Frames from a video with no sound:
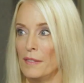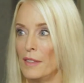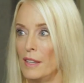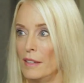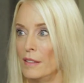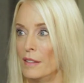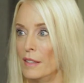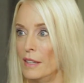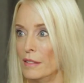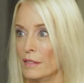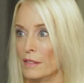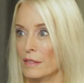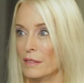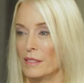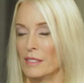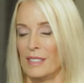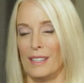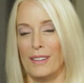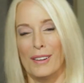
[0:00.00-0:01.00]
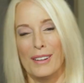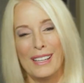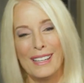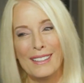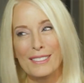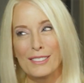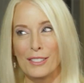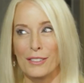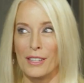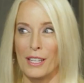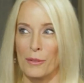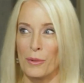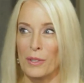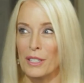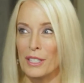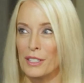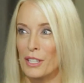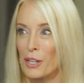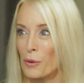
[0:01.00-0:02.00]
They they'll say, "Oh, do they
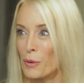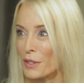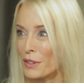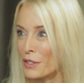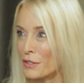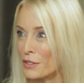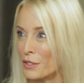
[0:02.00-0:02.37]
really know what they're